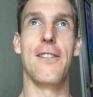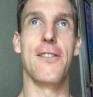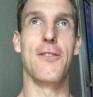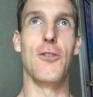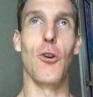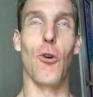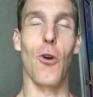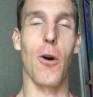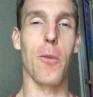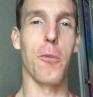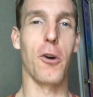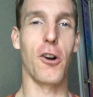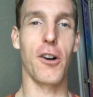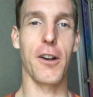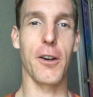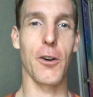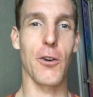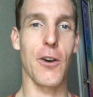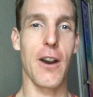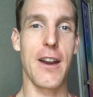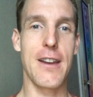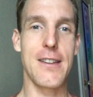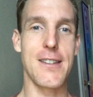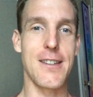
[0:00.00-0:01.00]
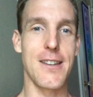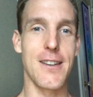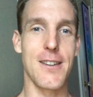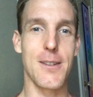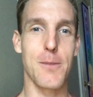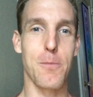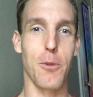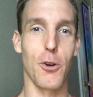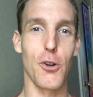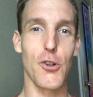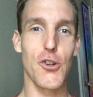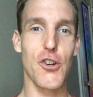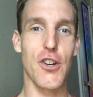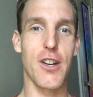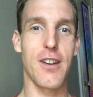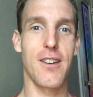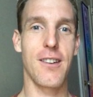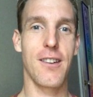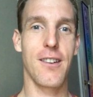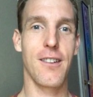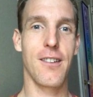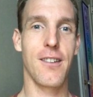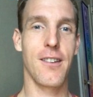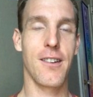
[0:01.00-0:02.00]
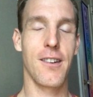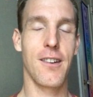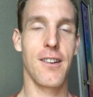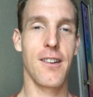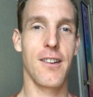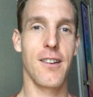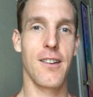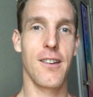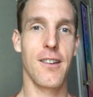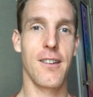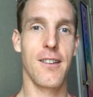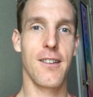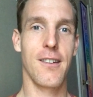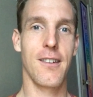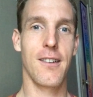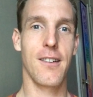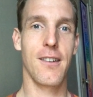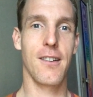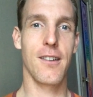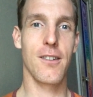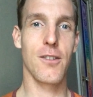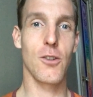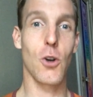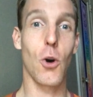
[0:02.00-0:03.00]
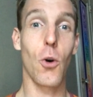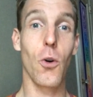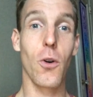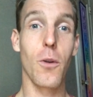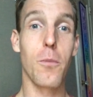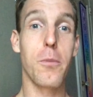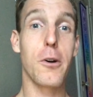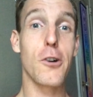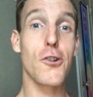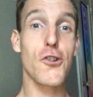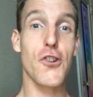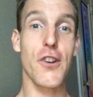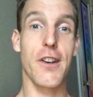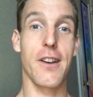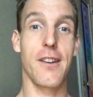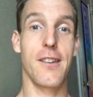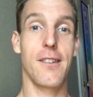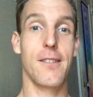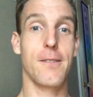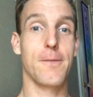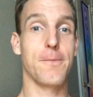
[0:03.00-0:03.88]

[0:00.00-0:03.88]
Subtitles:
of normal and crazy is bullshit. Total bullshit.